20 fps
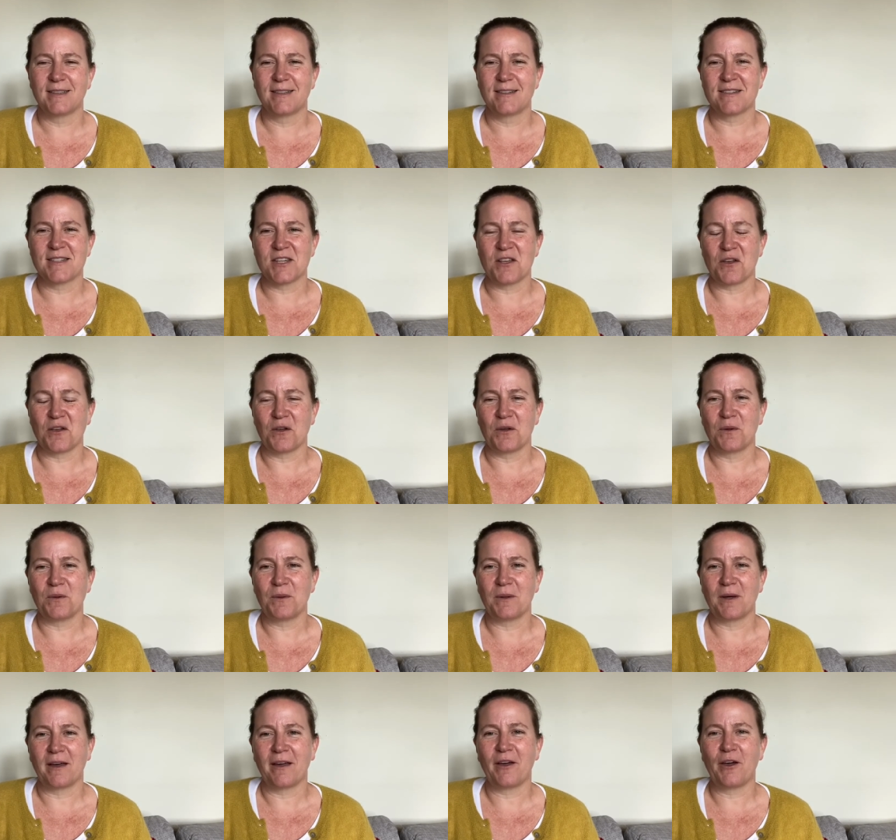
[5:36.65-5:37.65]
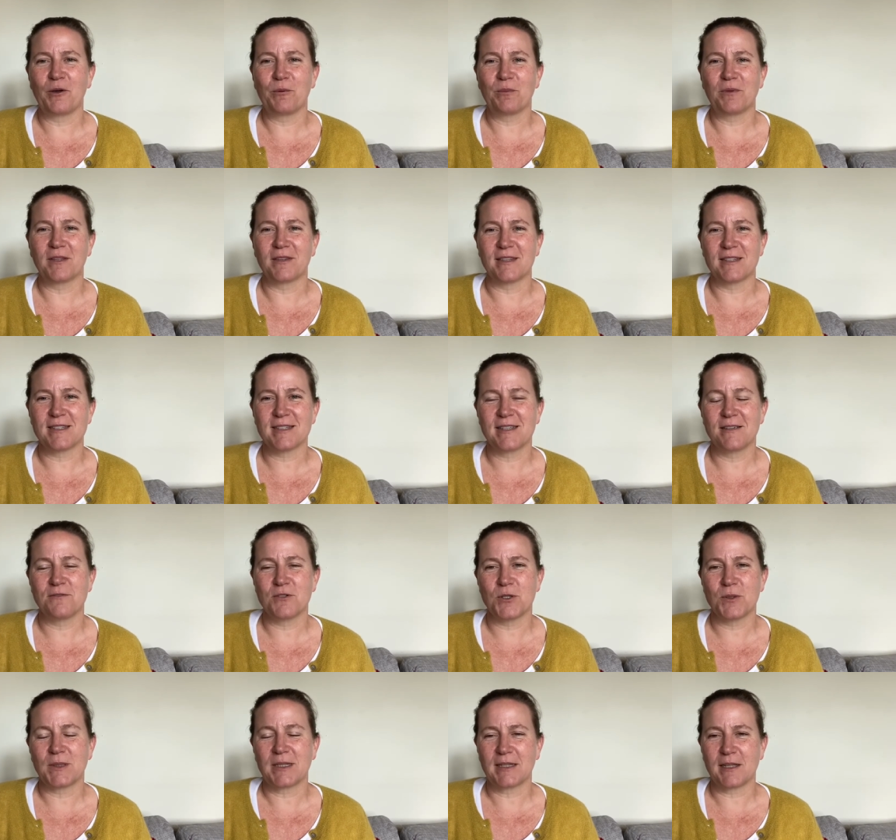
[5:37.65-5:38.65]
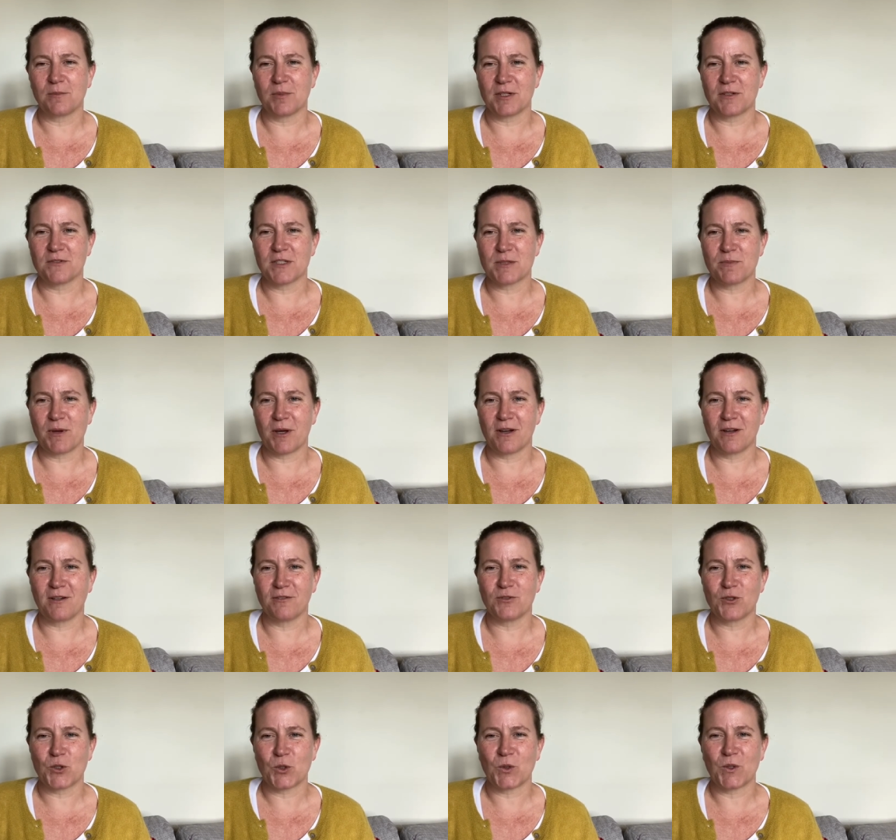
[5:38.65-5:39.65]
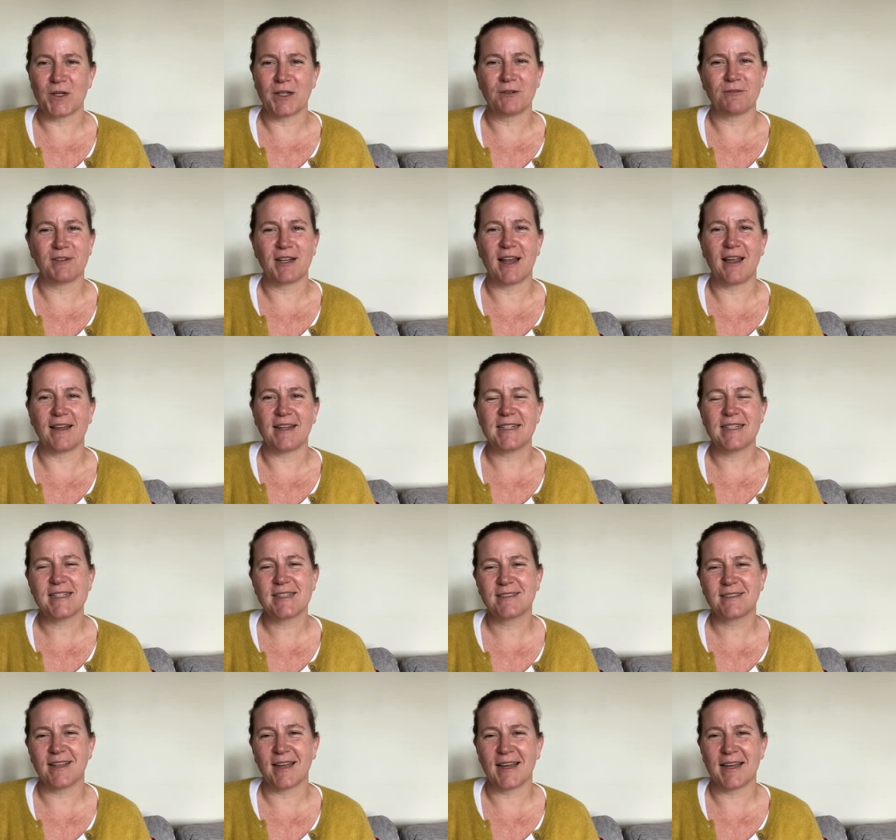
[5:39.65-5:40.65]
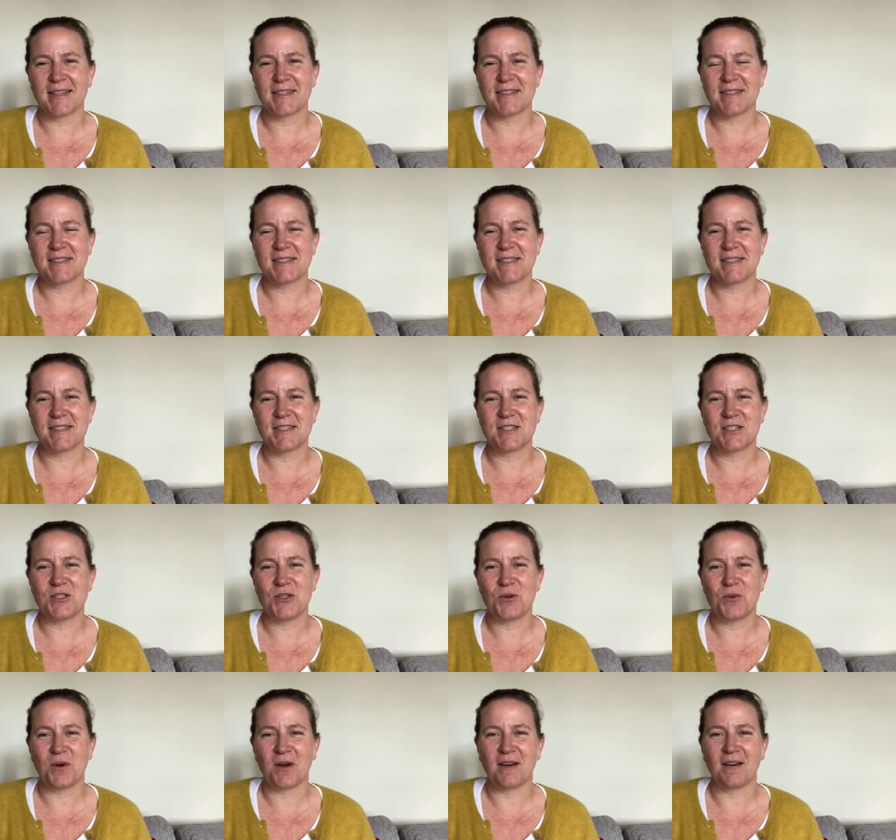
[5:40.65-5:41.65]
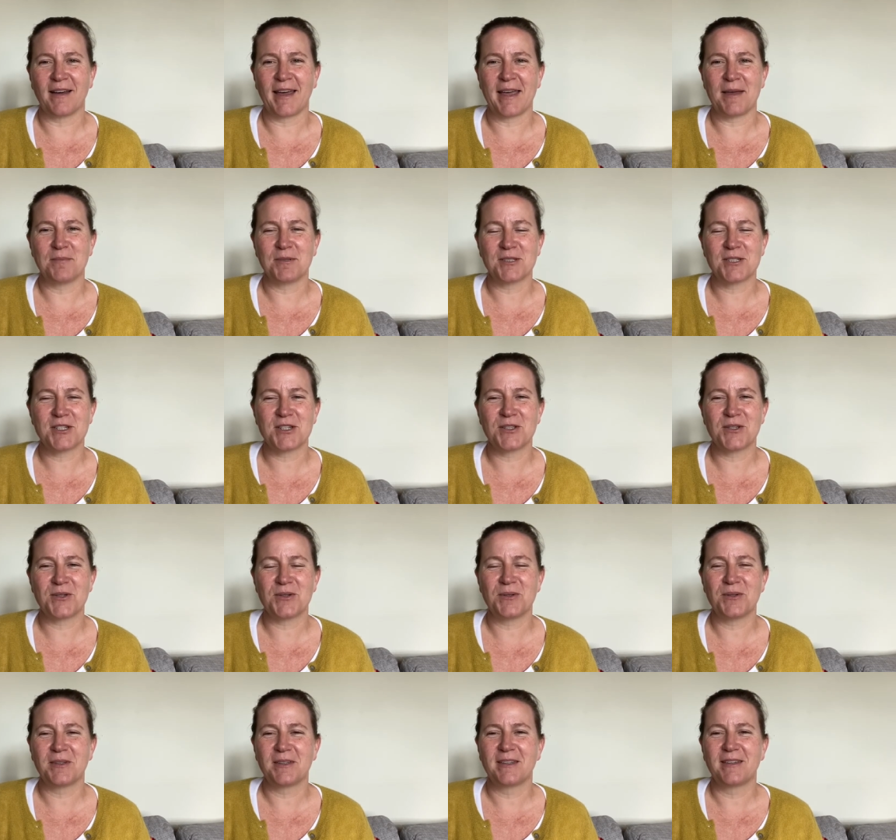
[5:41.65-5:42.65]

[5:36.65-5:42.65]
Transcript: So I hope that this gives you a little bit of spark of joy, of light, and that you are able to,